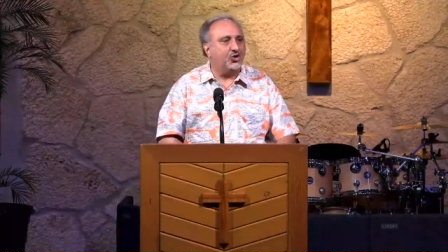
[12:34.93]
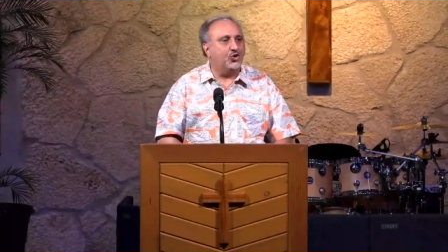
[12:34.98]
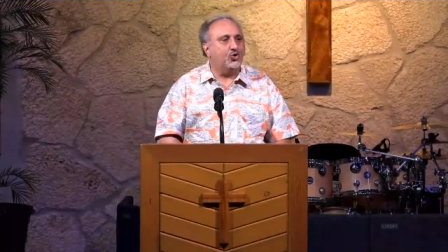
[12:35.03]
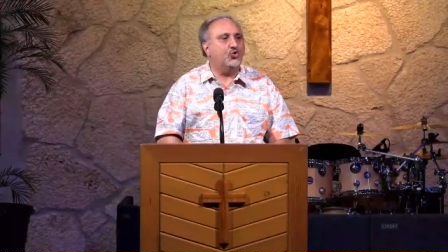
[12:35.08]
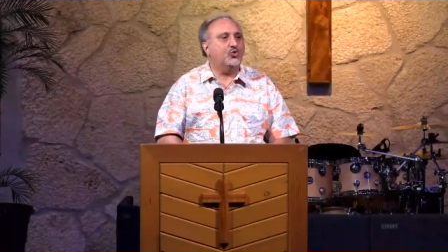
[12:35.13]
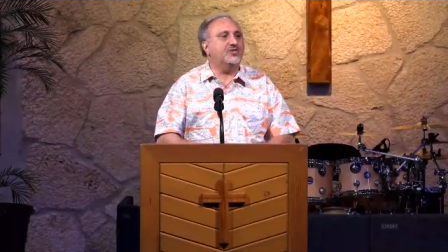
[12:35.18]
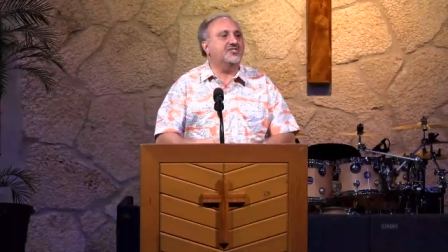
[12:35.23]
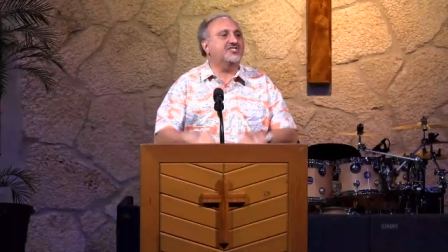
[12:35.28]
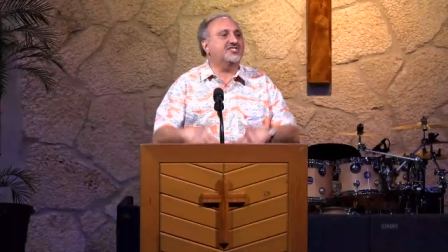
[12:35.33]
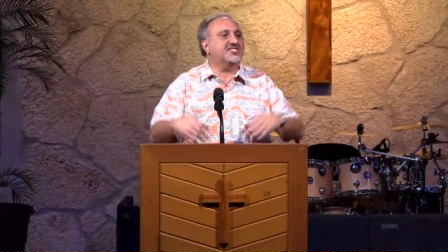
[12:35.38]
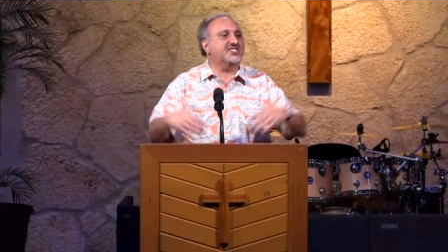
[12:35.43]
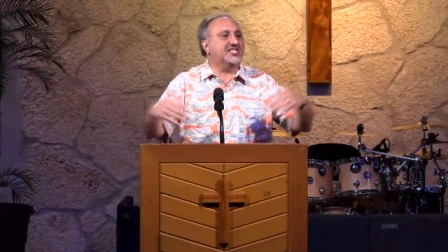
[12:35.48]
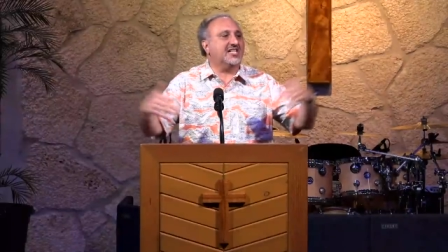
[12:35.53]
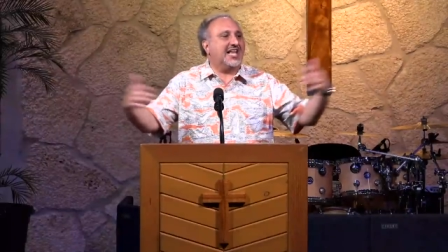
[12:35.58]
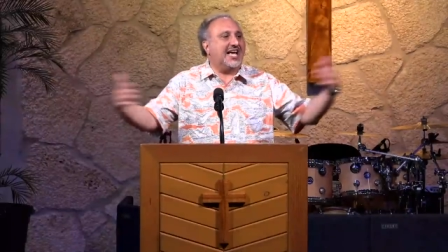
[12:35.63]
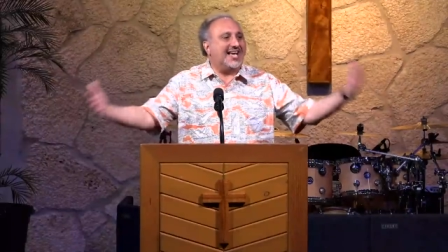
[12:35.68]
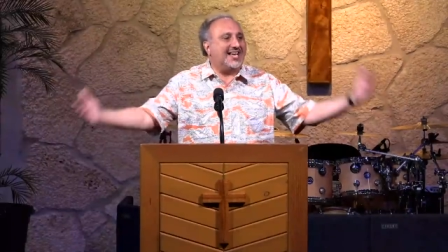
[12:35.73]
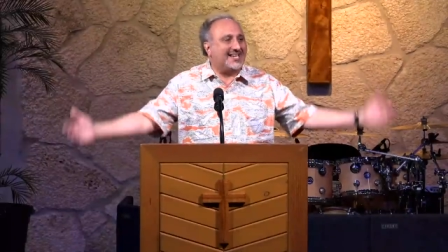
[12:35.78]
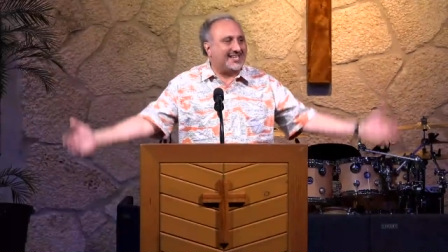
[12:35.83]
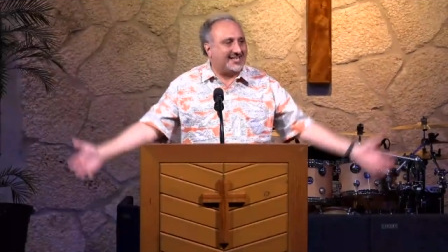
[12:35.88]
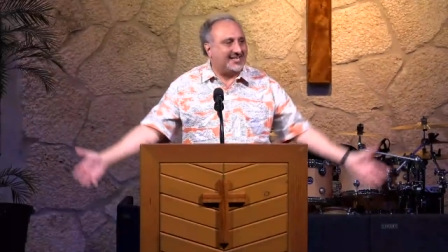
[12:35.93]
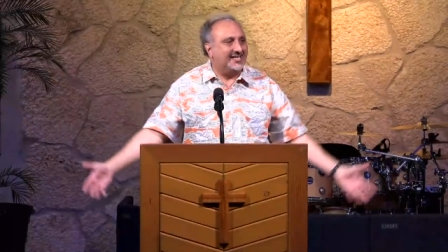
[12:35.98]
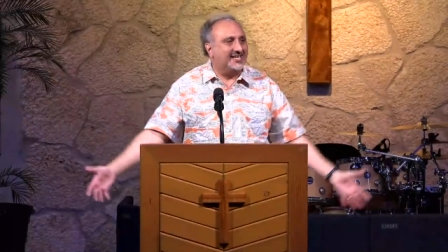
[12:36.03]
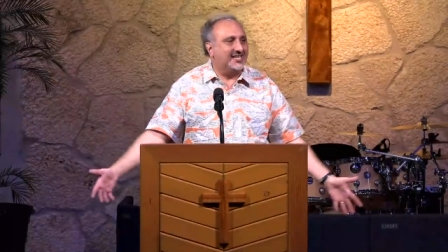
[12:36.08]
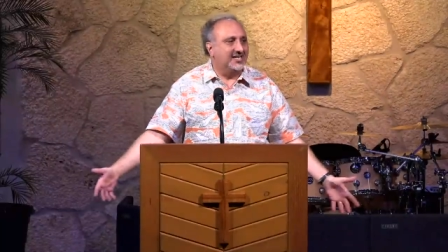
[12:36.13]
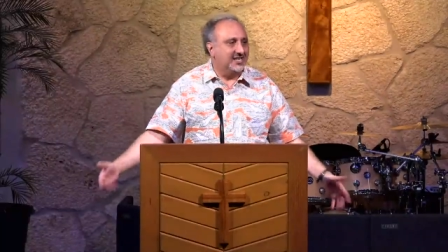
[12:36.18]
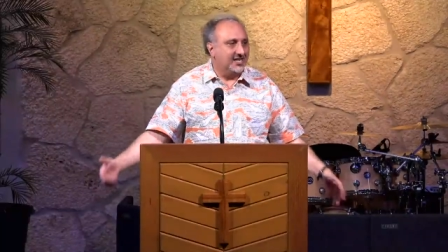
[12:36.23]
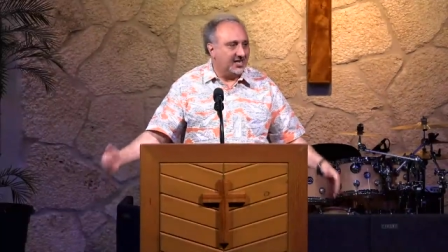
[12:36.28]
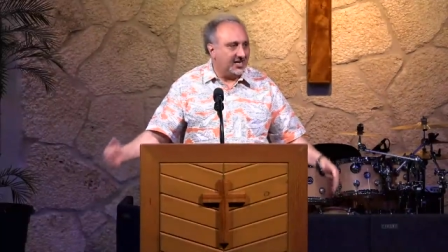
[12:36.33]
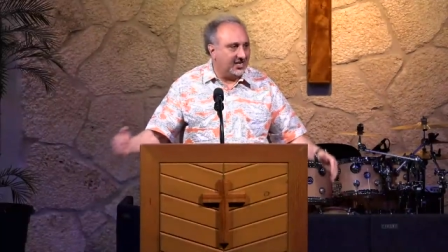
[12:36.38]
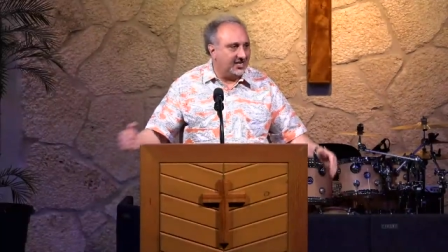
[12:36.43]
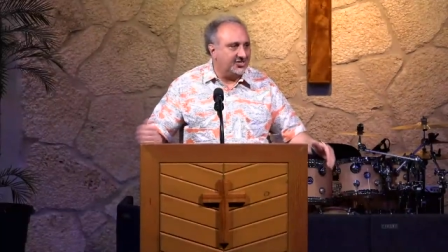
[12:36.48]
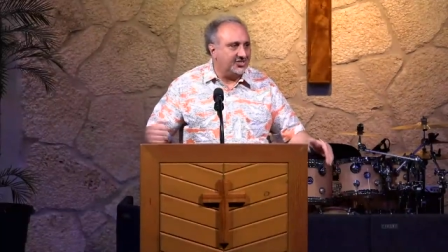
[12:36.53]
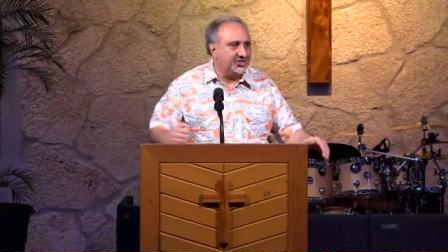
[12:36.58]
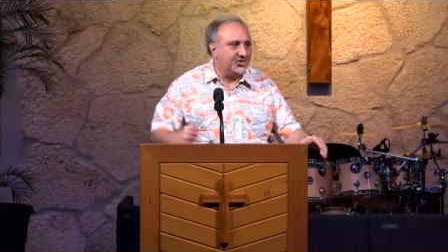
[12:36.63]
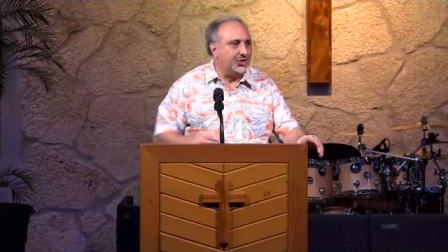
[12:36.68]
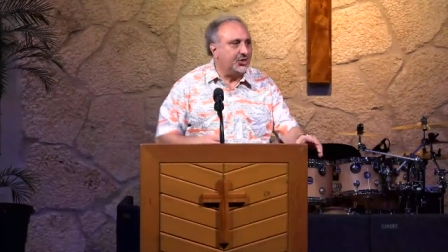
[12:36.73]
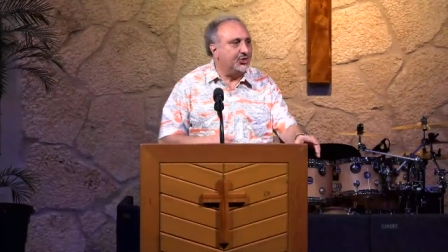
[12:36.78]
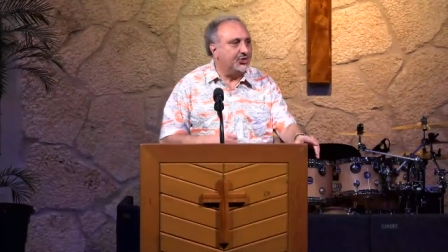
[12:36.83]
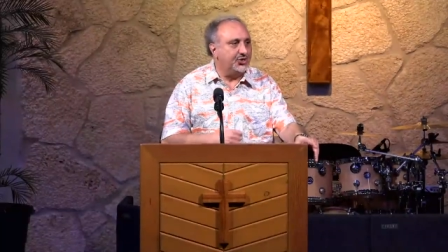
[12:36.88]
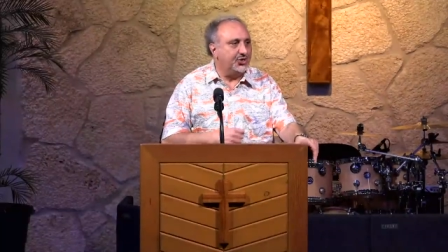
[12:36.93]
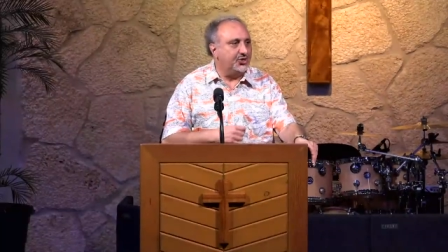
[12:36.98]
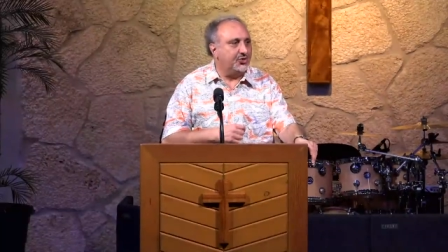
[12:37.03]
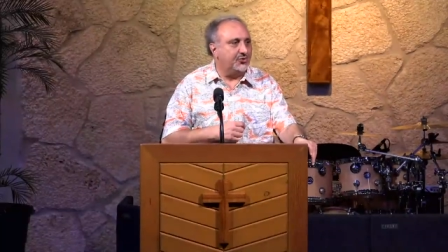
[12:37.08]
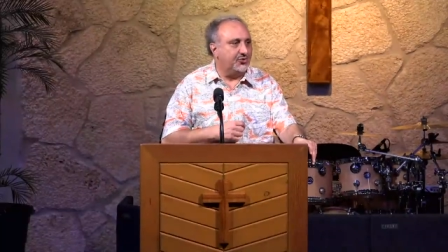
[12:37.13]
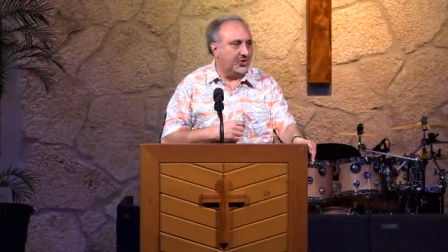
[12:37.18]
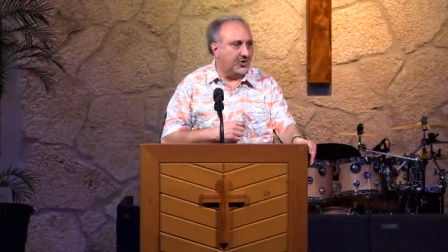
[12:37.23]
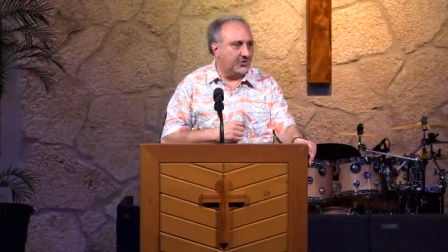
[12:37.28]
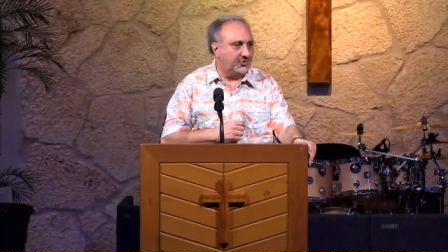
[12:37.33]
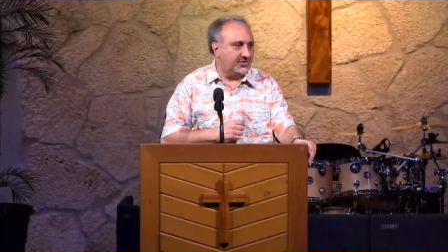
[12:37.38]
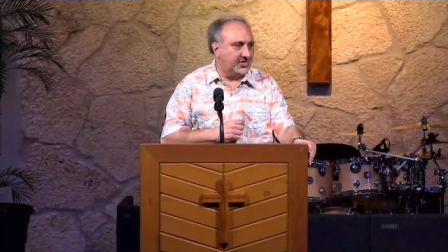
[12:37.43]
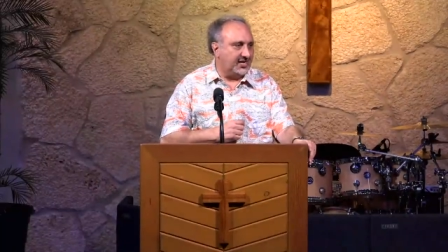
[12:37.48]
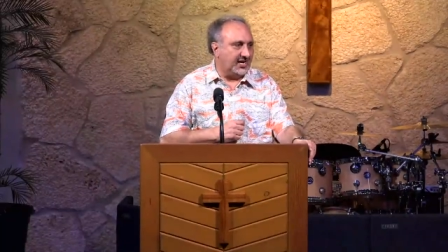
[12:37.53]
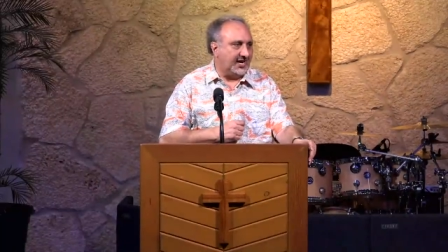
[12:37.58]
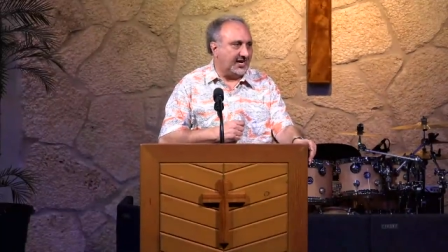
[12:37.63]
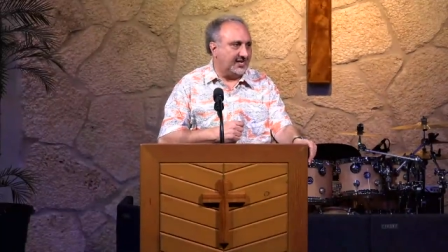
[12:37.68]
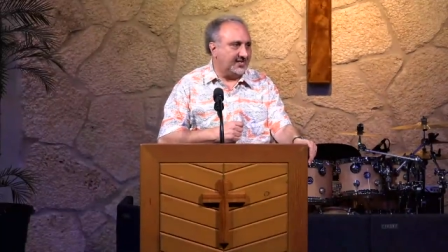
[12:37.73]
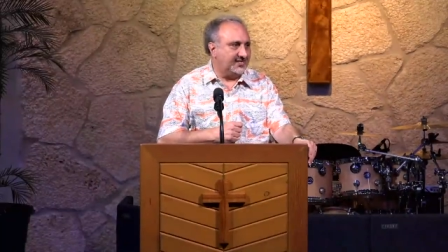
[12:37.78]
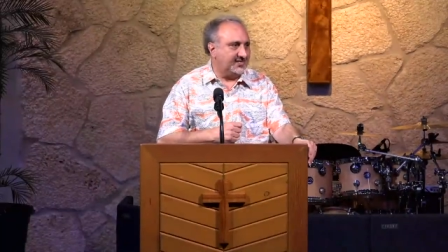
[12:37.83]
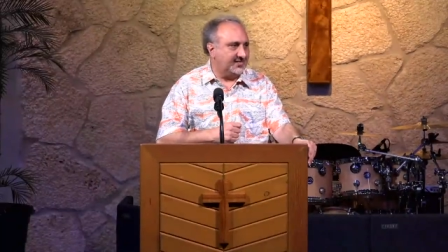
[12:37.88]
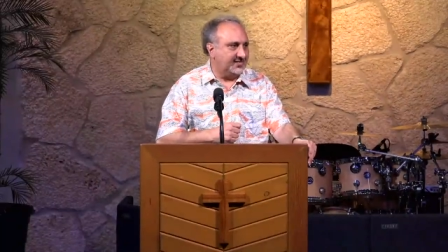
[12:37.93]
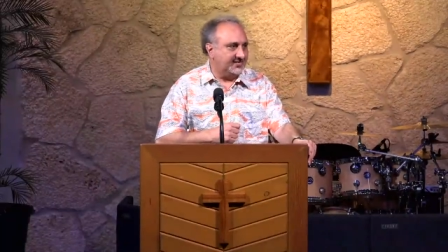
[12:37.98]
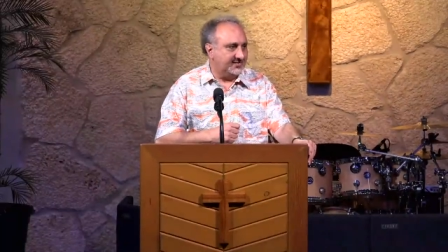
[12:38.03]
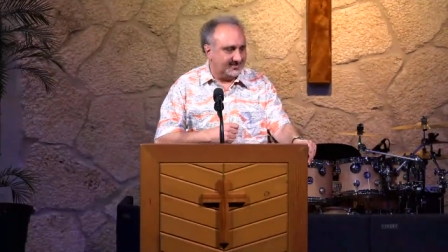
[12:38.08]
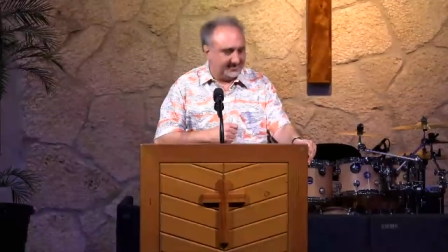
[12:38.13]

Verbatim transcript: who is like unto you, O God.